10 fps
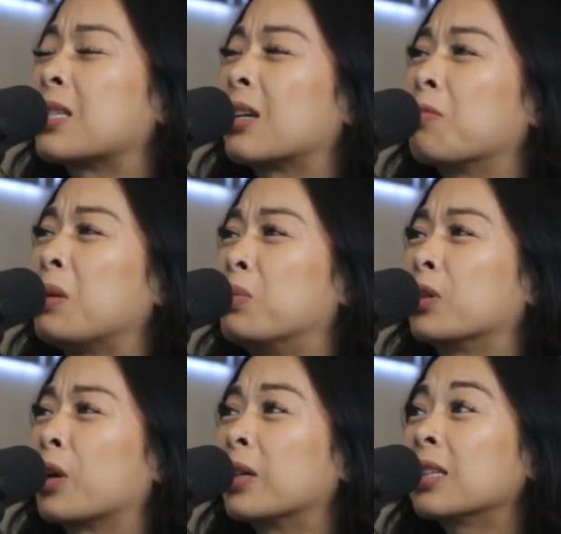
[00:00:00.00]
of people
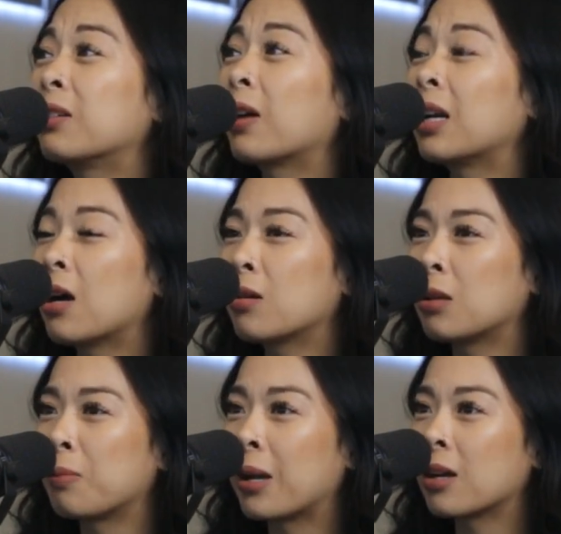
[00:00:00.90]
currently right now in
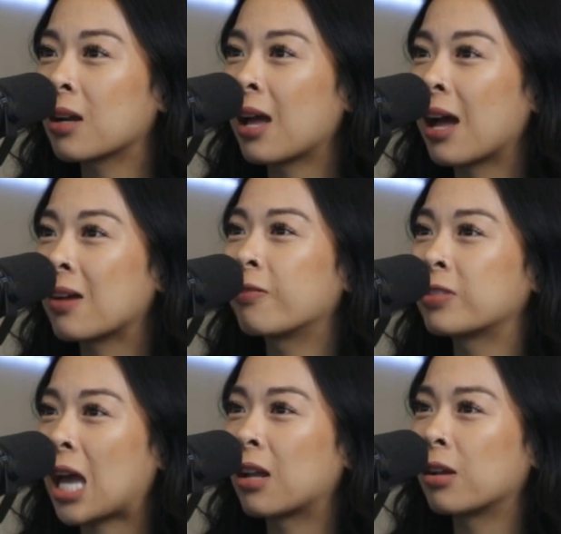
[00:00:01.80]
America have
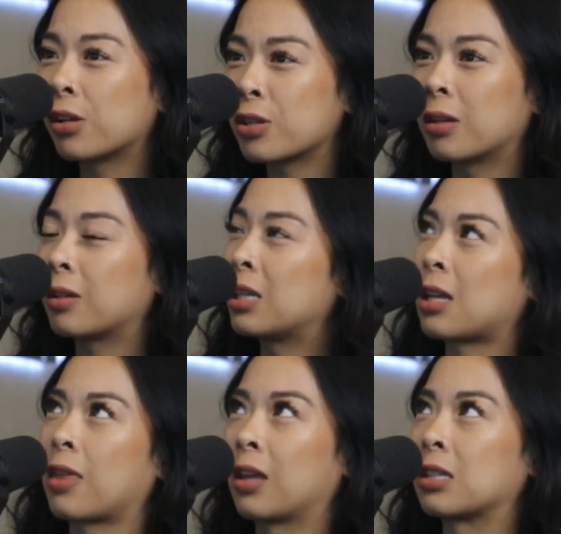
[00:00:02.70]
side hustles.
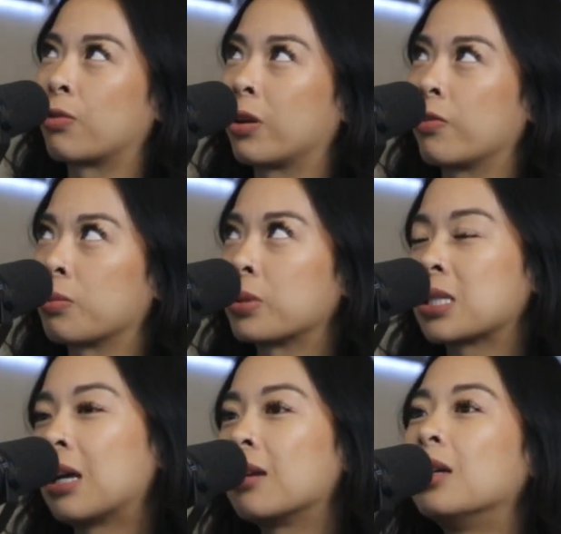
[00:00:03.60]
I think it's
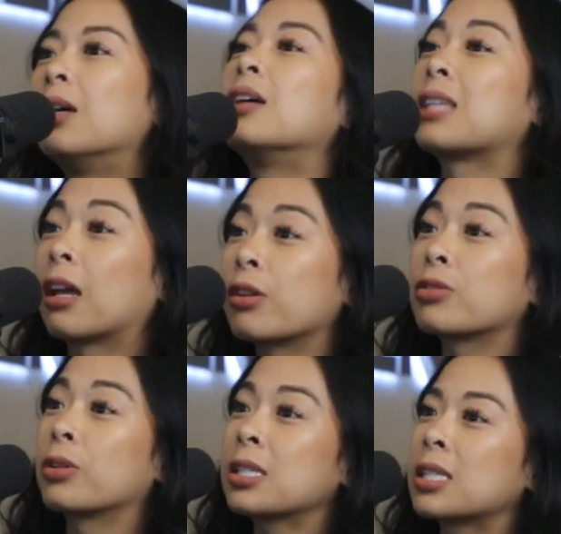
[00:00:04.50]
44% side
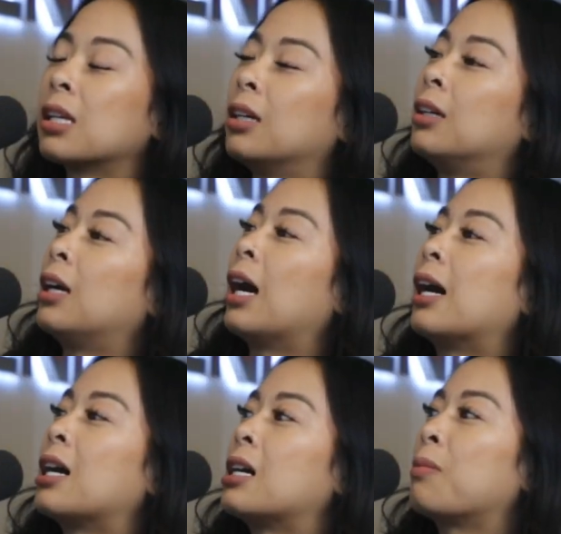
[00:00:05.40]
hustles.
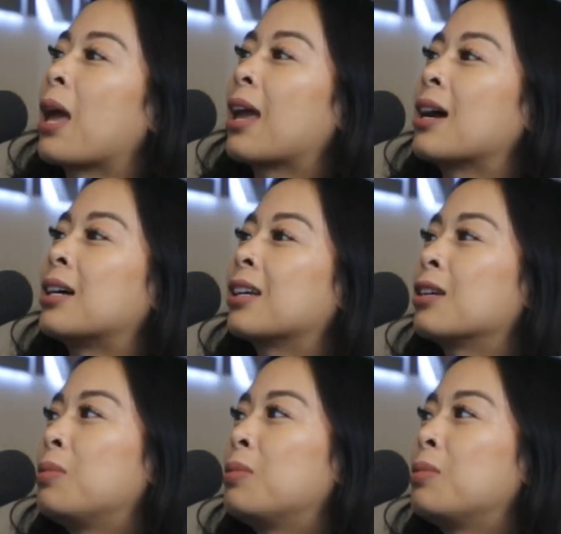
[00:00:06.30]
And it can